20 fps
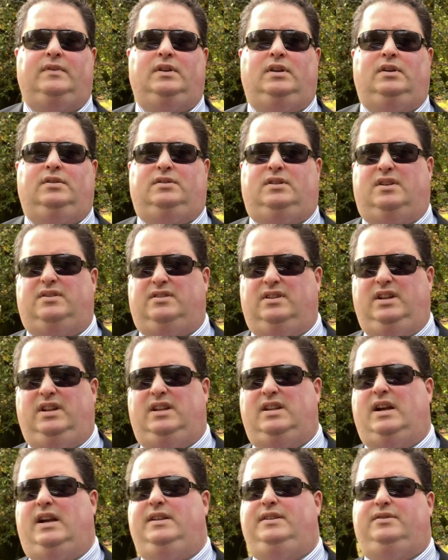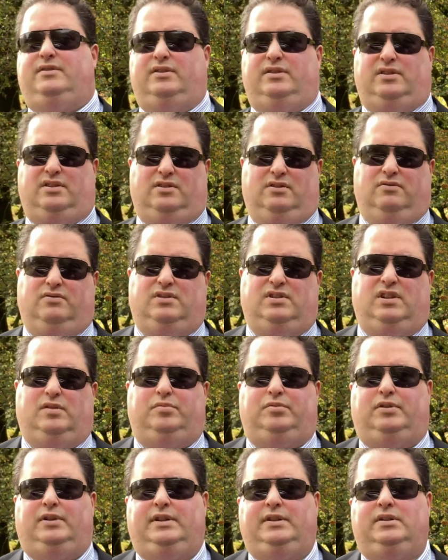Doesn't need a case because it's still
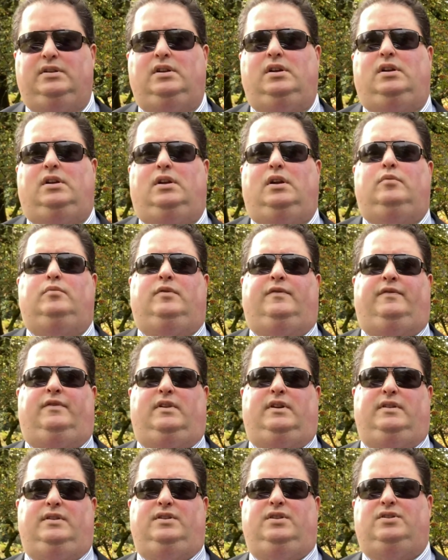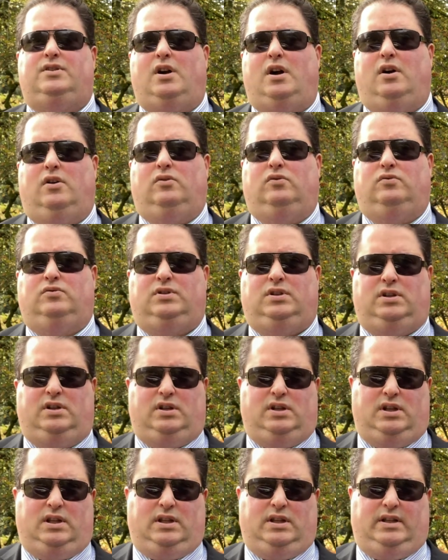slippery, but very easy to hold.
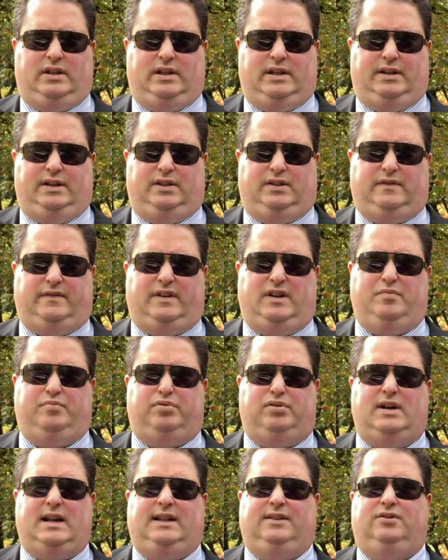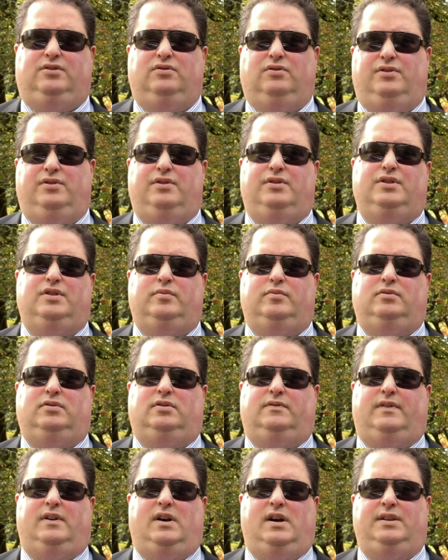And it's a very practical, usable
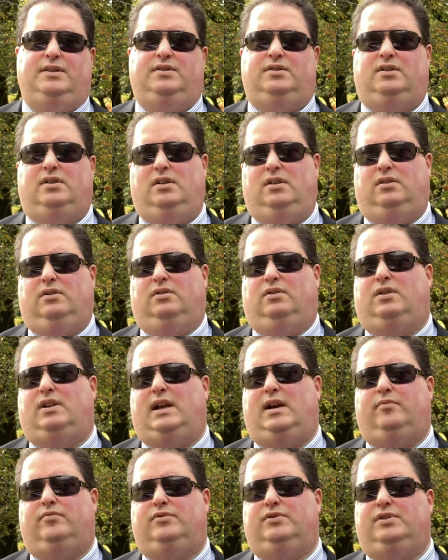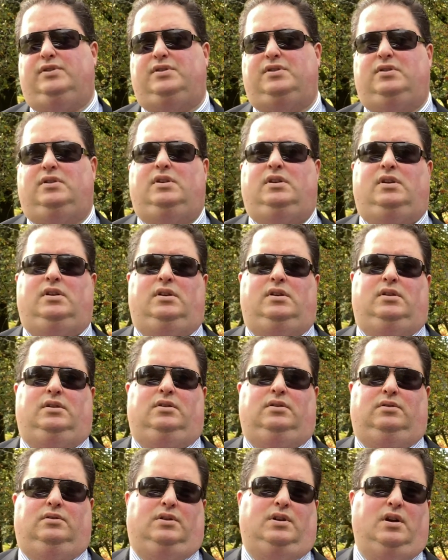device. Good cameras,
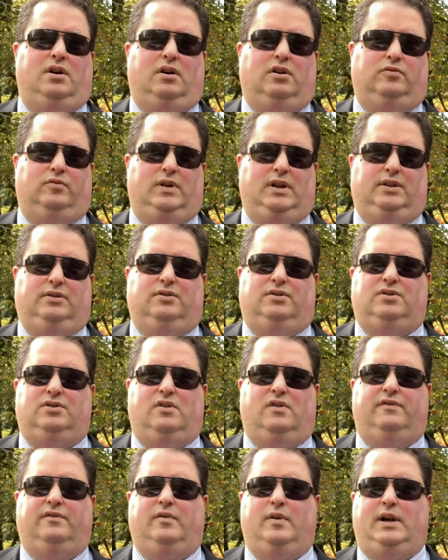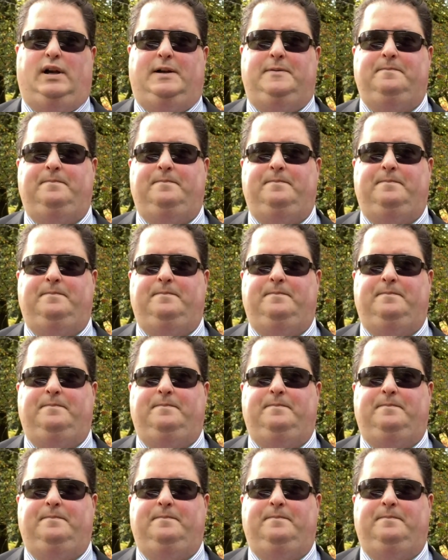good hardware, good software,